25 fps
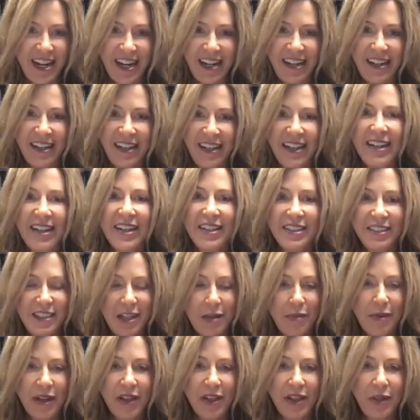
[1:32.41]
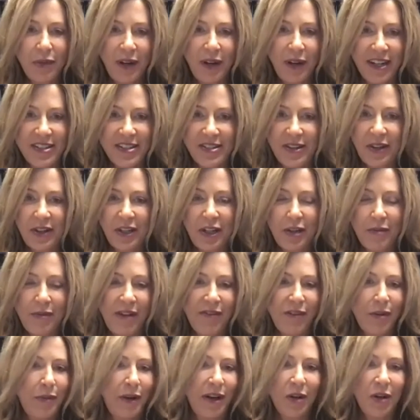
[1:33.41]
And typically when I sold them,
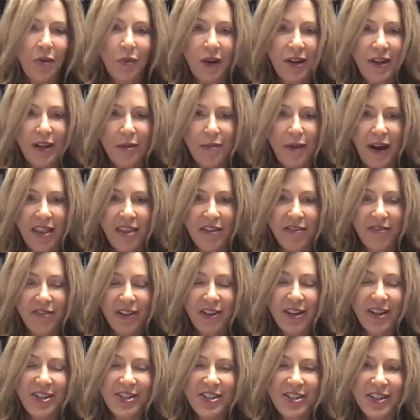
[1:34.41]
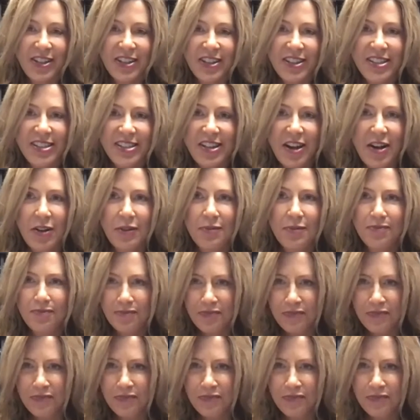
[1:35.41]
everybody wanted to buy the furniture. So